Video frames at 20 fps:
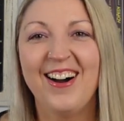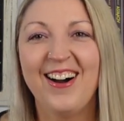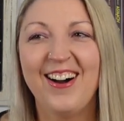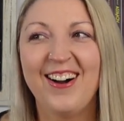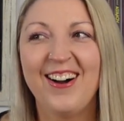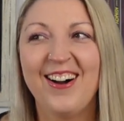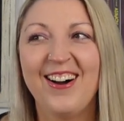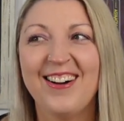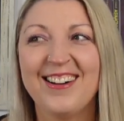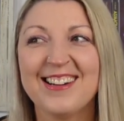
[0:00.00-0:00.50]

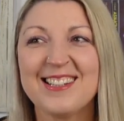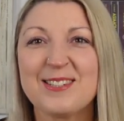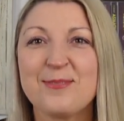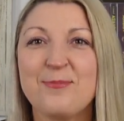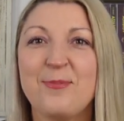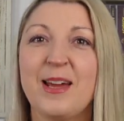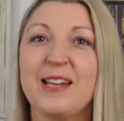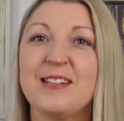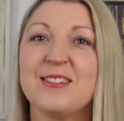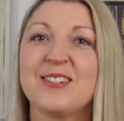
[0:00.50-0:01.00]
Oh, it's
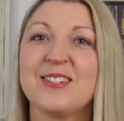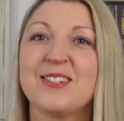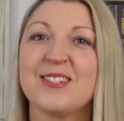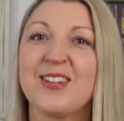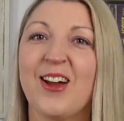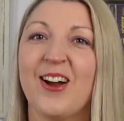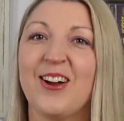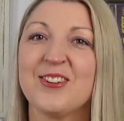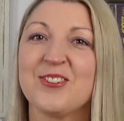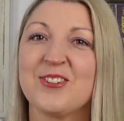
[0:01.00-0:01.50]
been
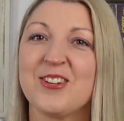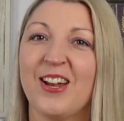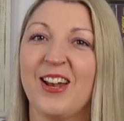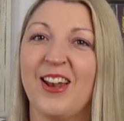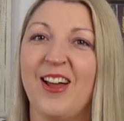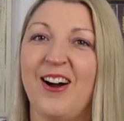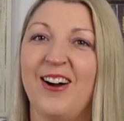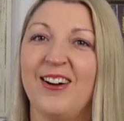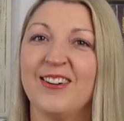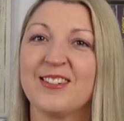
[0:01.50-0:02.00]
such a
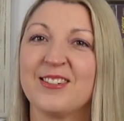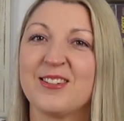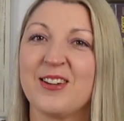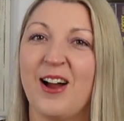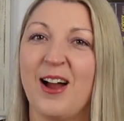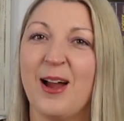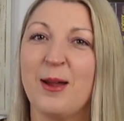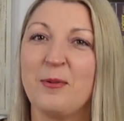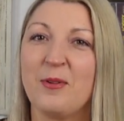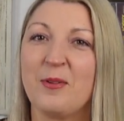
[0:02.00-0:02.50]
long
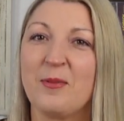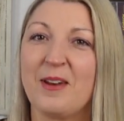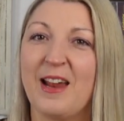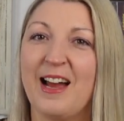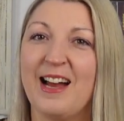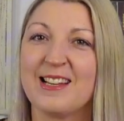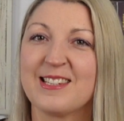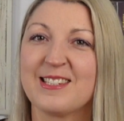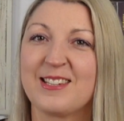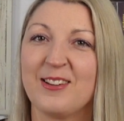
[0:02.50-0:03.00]
time you've been
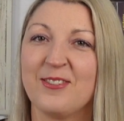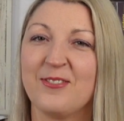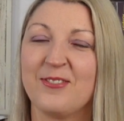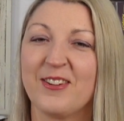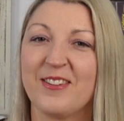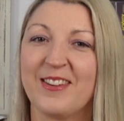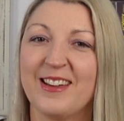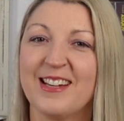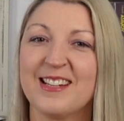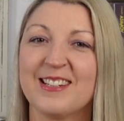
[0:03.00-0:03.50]
asking
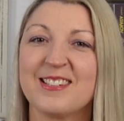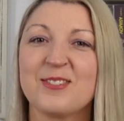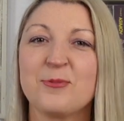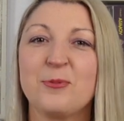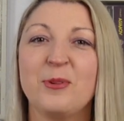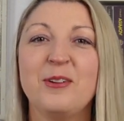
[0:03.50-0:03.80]
for this.